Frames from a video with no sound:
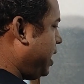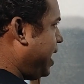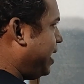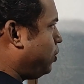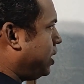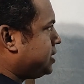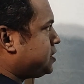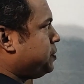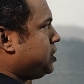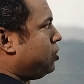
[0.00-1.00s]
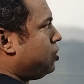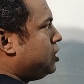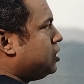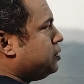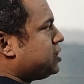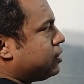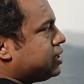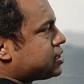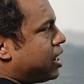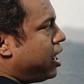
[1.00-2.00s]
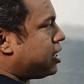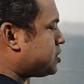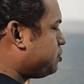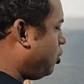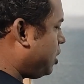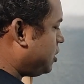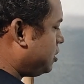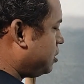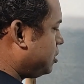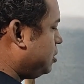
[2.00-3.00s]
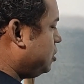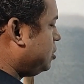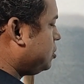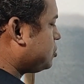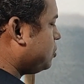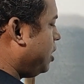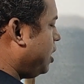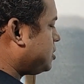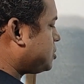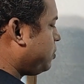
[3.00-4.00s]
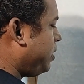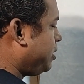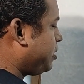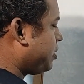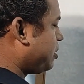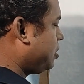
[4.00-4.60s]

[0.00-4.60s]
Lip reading: And what is PO? This one is R, smaller. So R square.